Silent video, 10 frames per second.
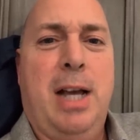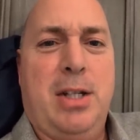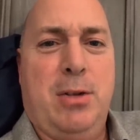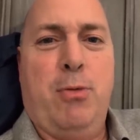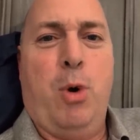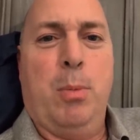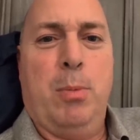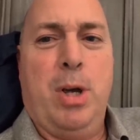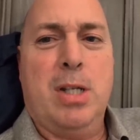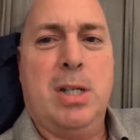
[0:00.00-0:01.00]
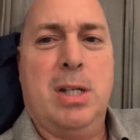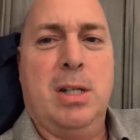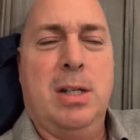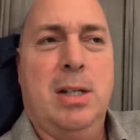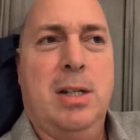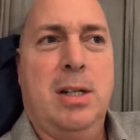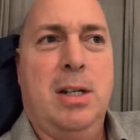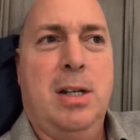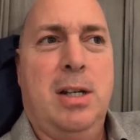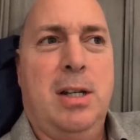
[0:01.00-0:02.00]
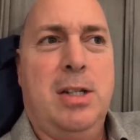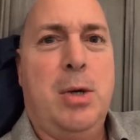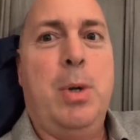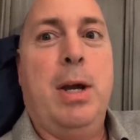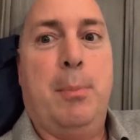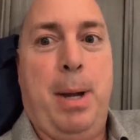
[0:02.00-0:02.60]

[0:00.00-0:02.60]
as a former president. So we are